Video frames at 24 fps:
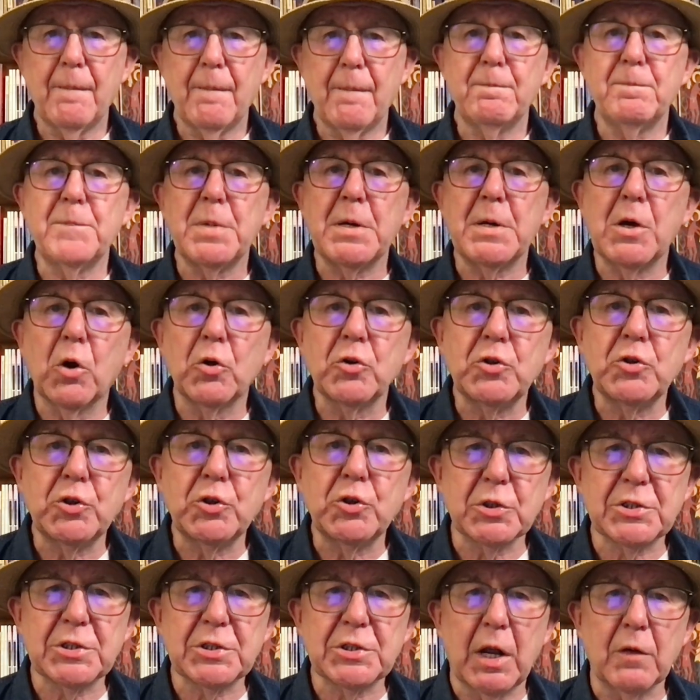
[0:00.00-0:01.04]
beyond
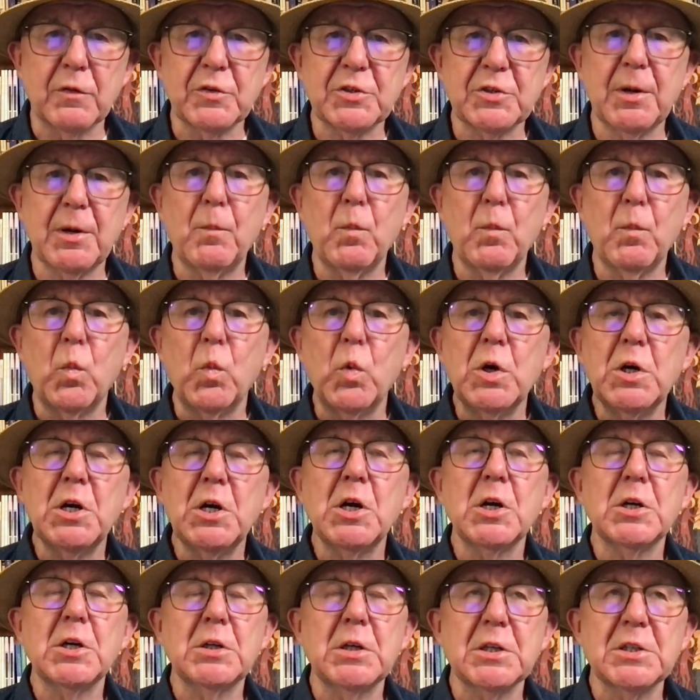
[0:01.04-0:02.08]
yourself, some
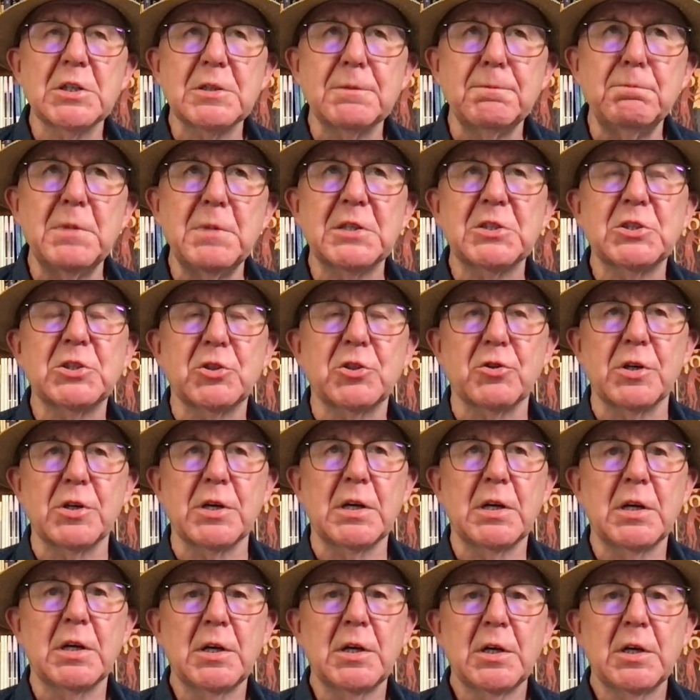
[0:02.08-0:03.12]
wordless
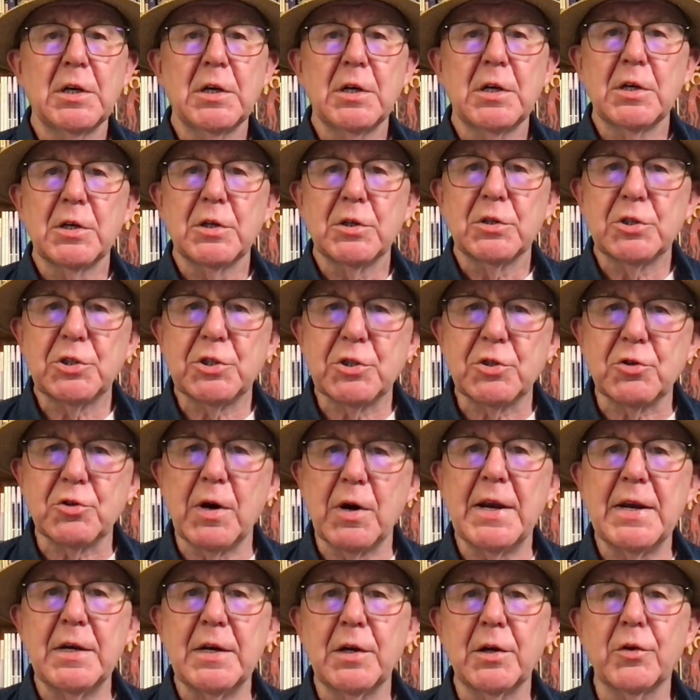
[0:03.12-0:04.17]
mystery
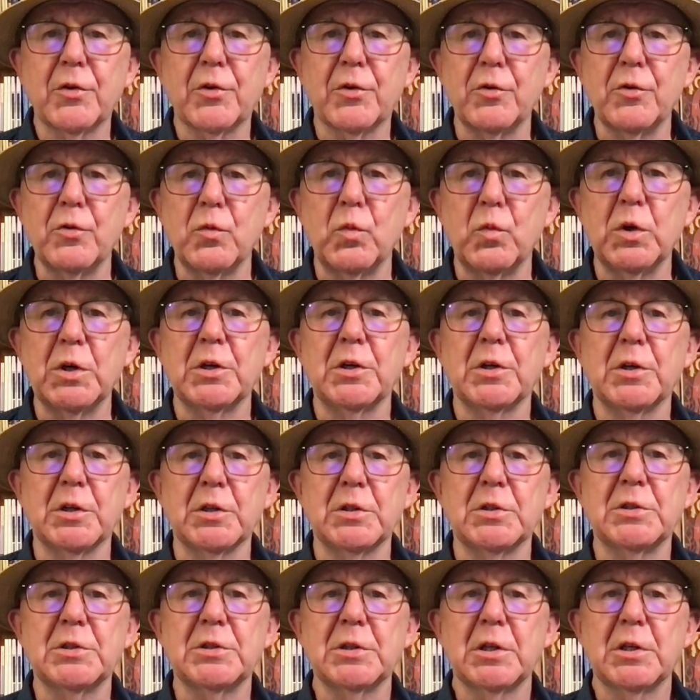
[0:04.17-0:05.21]
straining through
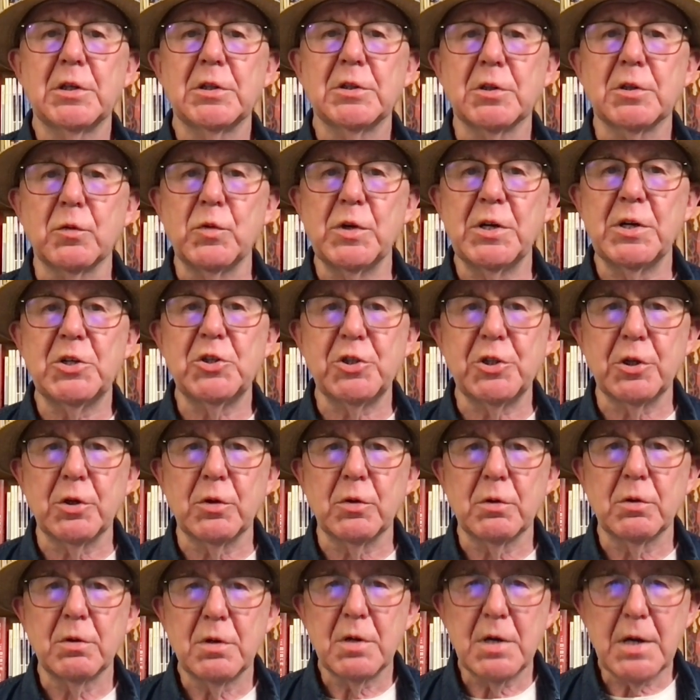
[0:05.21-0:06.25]
words to reach
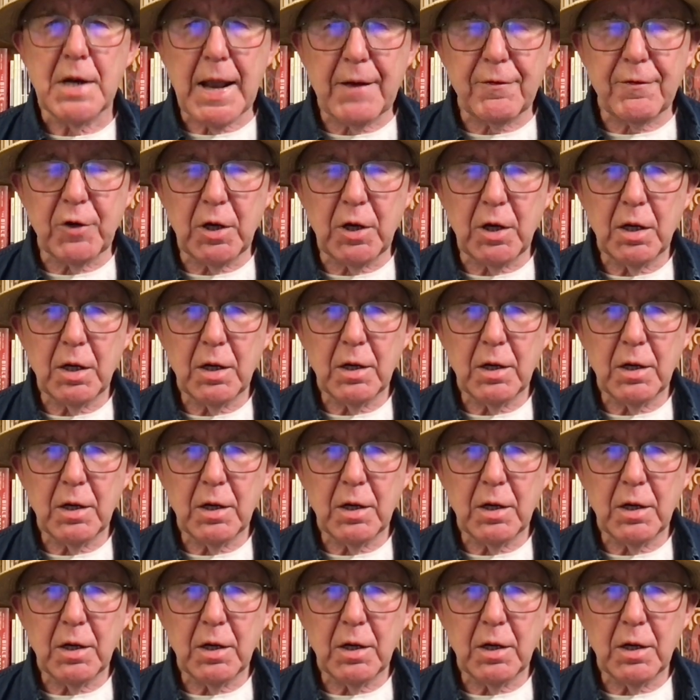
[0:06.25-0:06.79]
you? Never?"